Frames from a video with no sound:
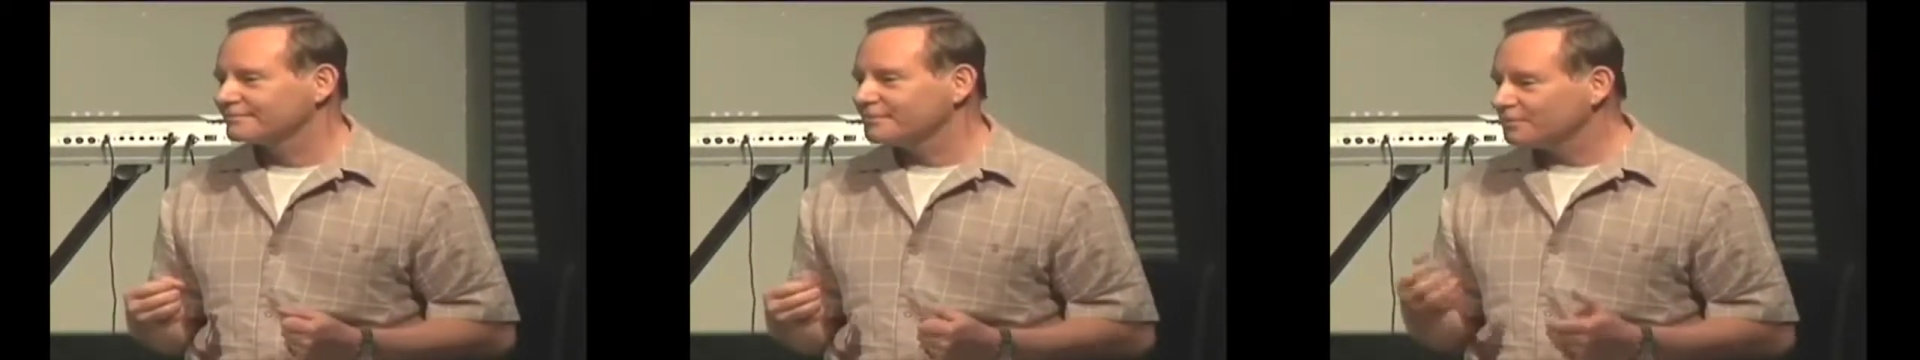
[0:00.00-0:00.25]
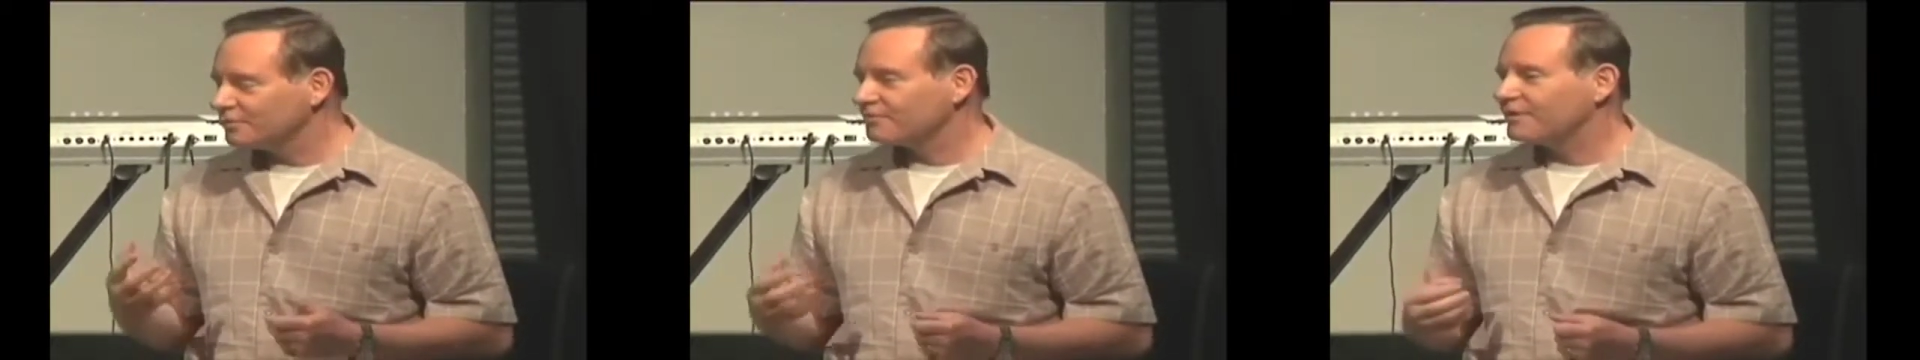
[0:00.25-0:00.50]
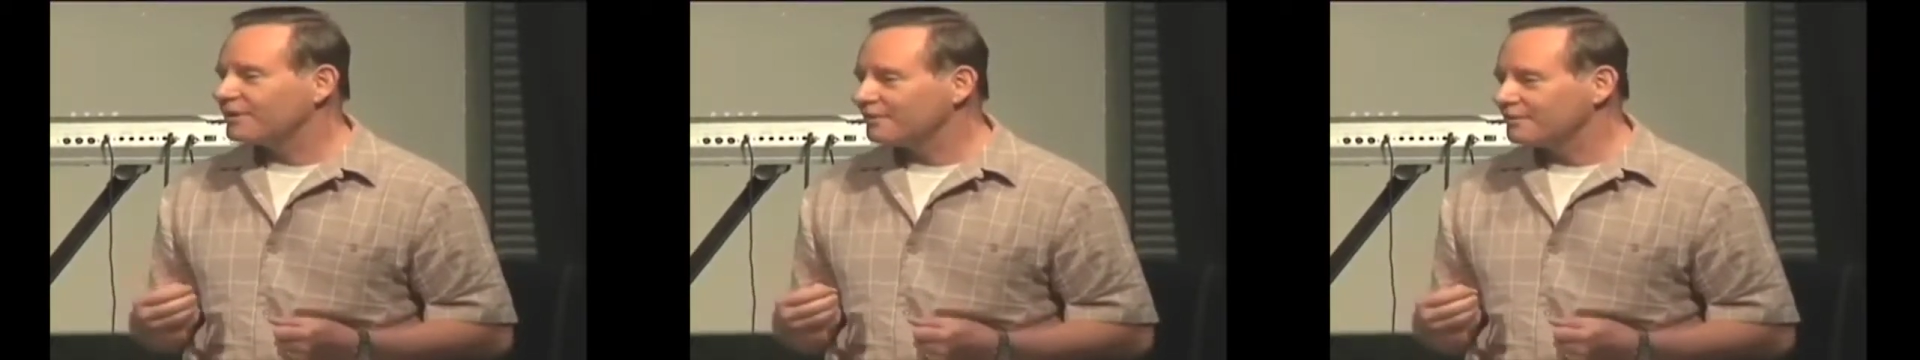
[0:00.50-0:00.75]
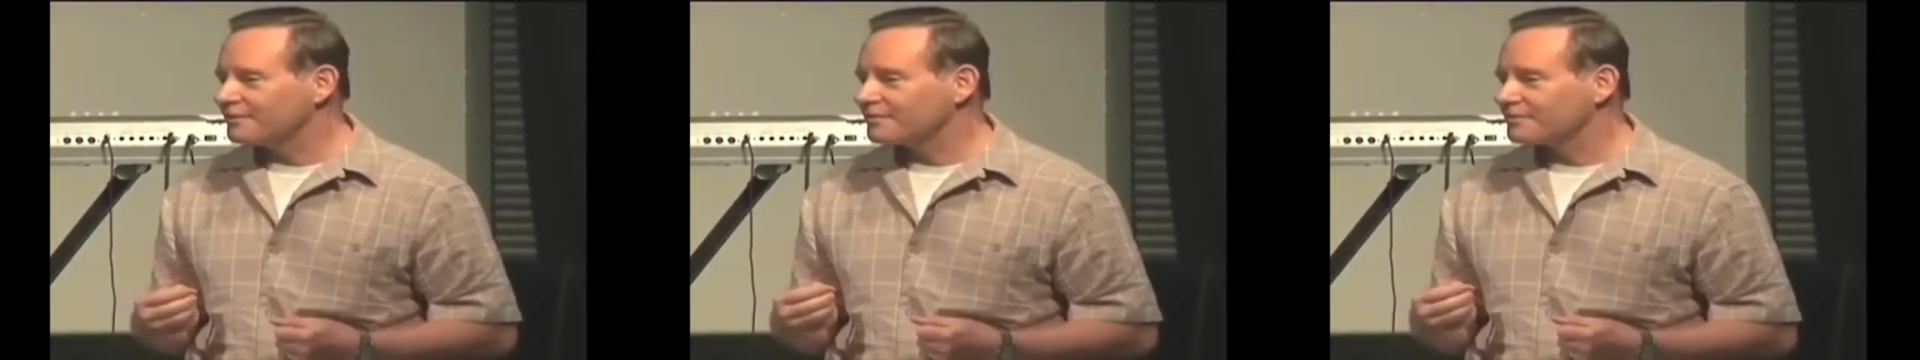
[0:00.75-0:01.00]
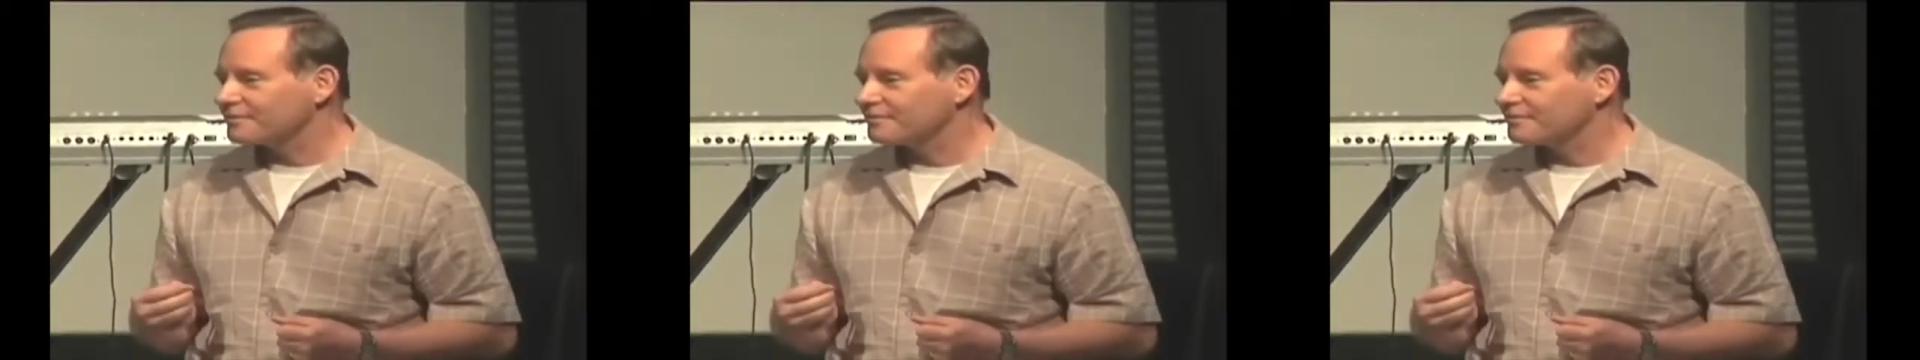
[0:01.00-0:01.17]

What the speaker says: It was a failure.